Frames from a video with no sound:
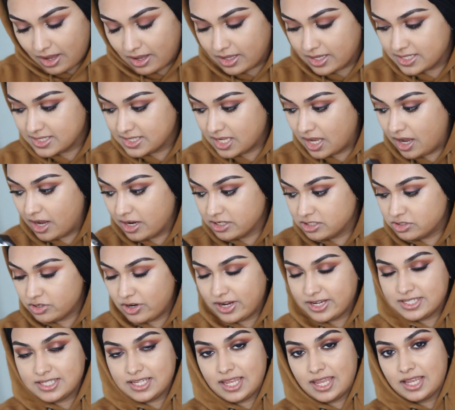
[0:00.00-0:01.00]
It's a
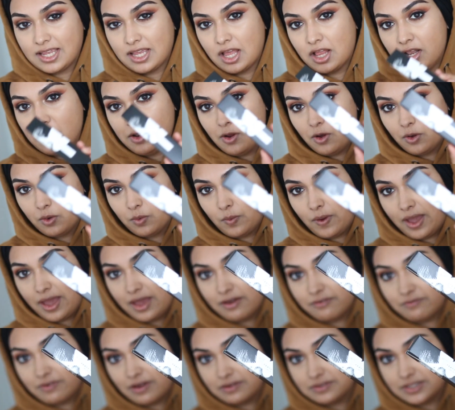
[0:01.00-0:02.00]
hydrating long
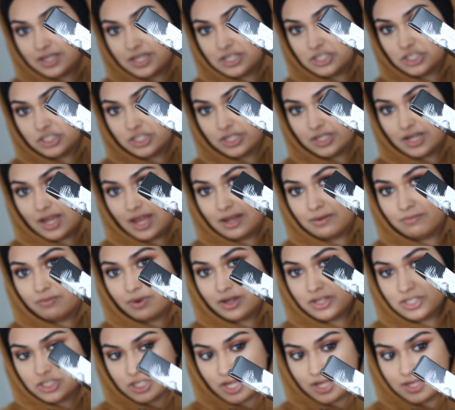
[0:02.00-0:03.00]
wear foundation and
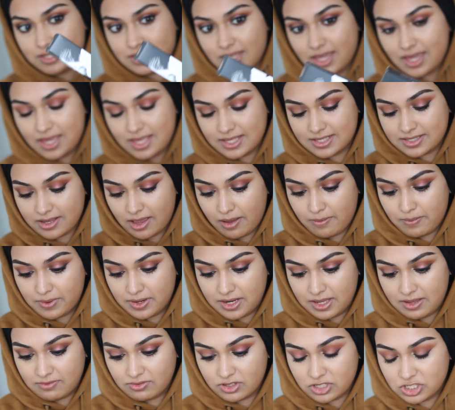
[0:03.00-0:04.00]
my shade is, I
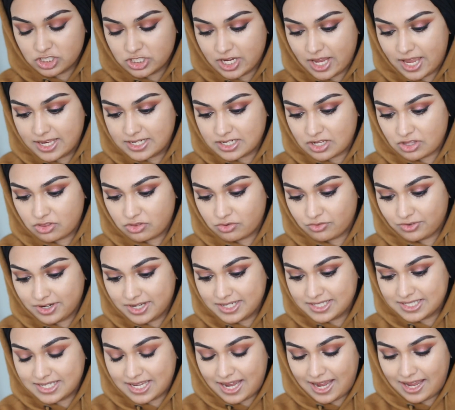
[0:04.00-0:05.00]
believe, the shade
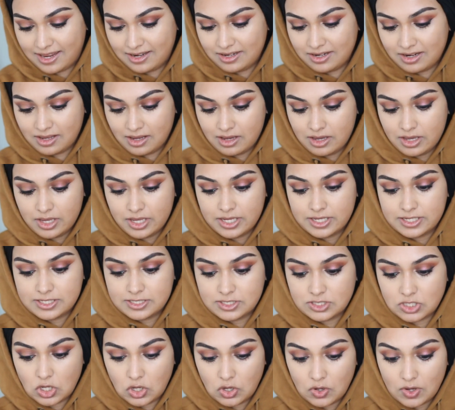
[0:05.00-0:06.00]
310.
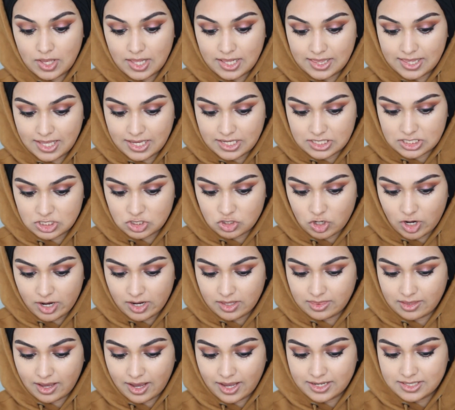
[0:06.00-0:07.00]
So let's try
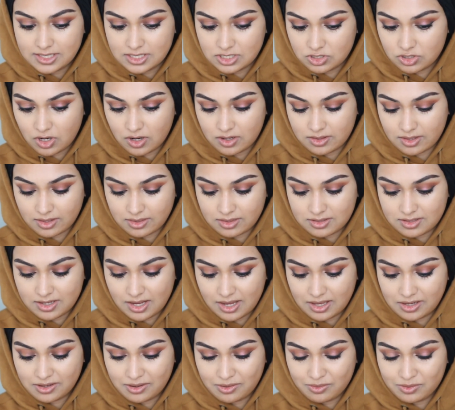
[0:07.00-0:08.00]
that. I did try it the other
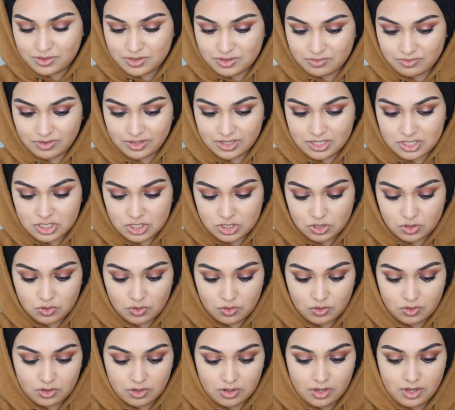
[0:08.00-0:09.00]
day and I wasn't really
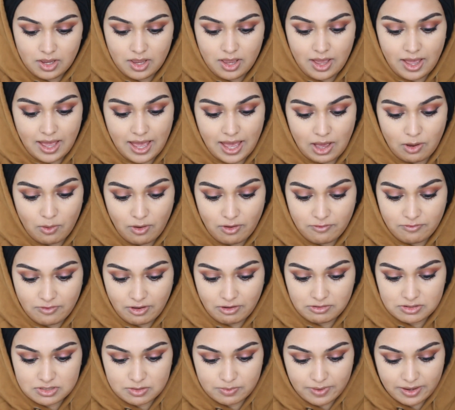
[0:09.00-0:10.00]
sure how I
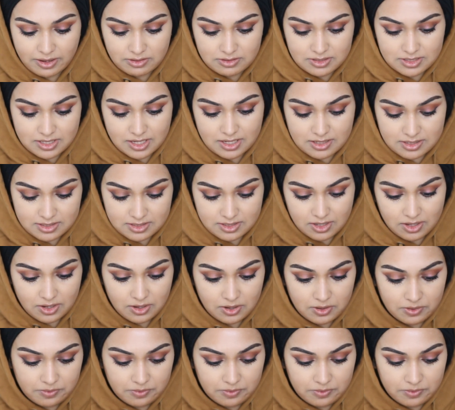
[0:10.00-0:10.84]
felt about it. So